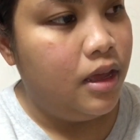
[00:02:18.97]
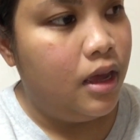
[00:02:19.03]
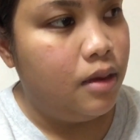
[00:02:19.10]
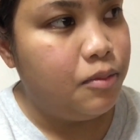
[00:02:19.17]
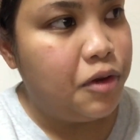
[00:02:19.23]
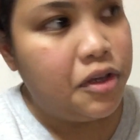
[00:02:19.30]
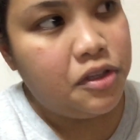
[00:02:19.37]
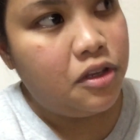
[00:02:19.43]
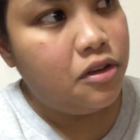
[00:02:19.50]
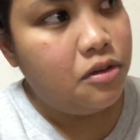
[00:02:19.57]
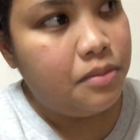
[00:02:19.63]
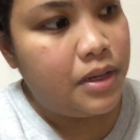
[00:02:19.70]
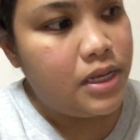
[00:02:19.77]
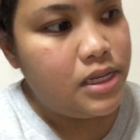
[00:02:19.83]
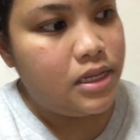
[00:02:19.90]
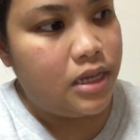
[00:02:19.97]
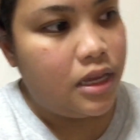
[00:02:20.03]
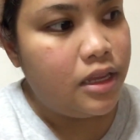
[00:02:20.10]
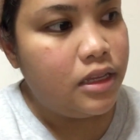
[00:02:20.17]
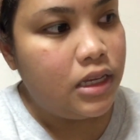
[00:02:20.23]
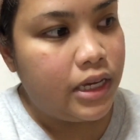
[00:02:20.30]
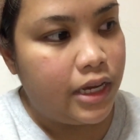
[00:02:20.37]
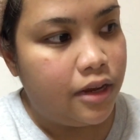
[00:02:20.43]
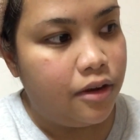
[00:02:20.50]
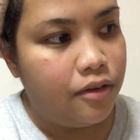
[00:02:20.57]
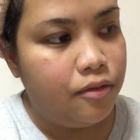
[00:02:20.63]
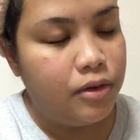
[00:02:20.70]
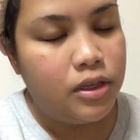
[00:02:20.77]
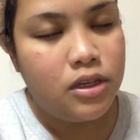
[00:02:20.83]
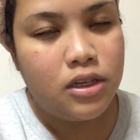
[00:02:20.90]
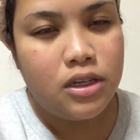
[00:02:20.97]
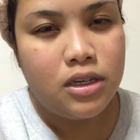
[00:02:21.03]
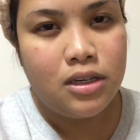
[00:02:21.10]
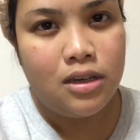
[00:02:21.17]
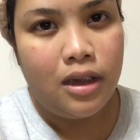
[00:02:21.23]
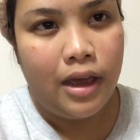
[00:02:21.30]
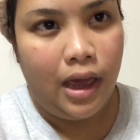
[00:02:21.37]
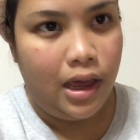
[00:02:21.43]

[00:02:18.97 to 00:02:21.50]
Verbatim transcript: I'm going to do my skincare, which